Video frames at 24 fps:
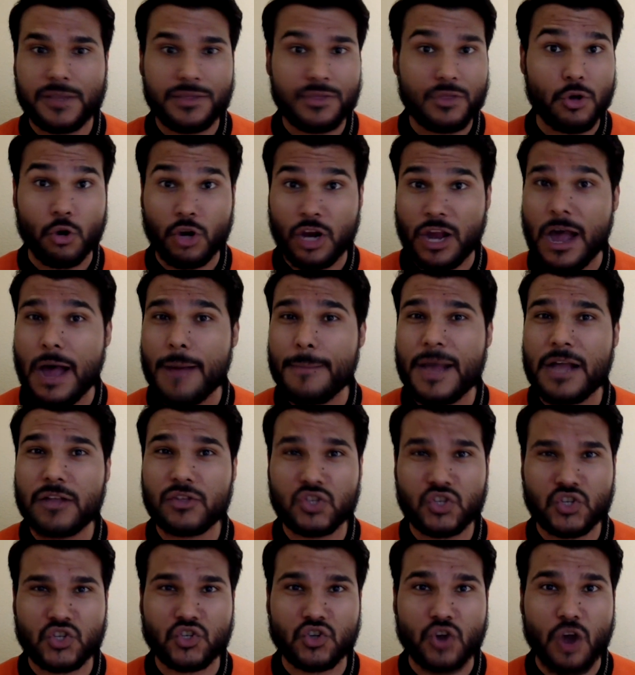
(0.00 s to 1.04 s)
They'll come out
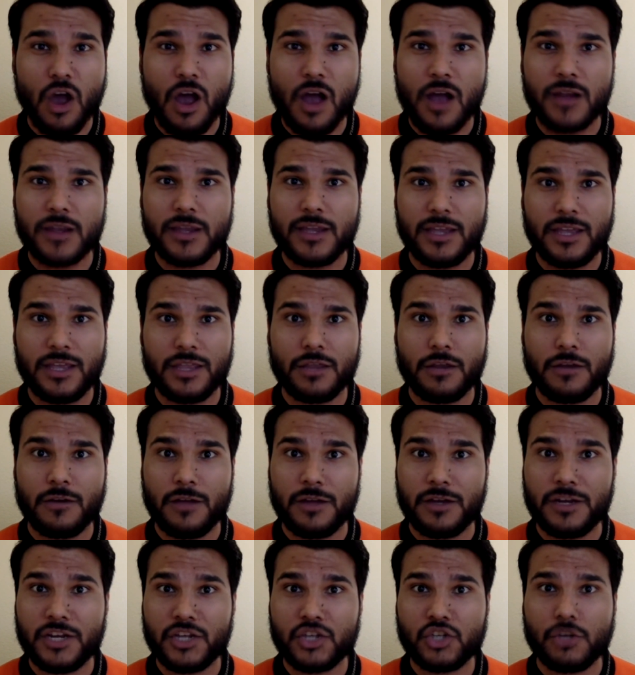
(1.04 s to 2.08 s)
strong in their
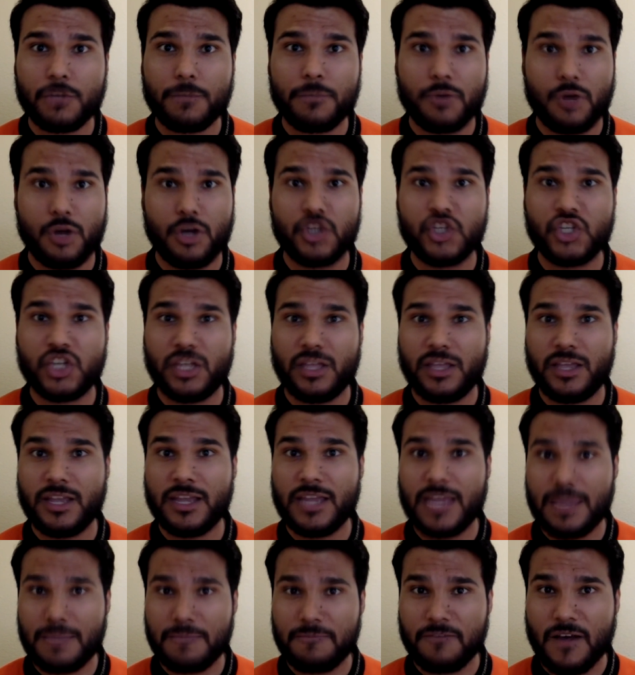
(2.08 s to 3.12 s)
initial push in
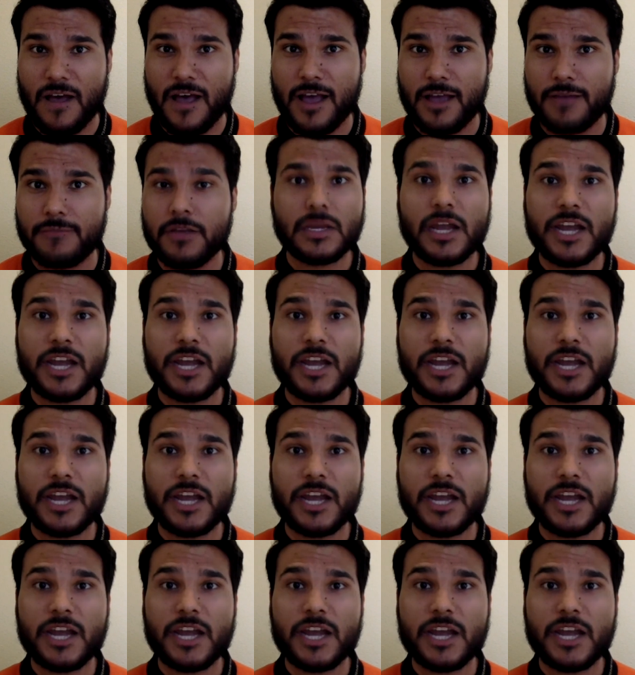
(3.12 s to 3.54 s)
Game 5.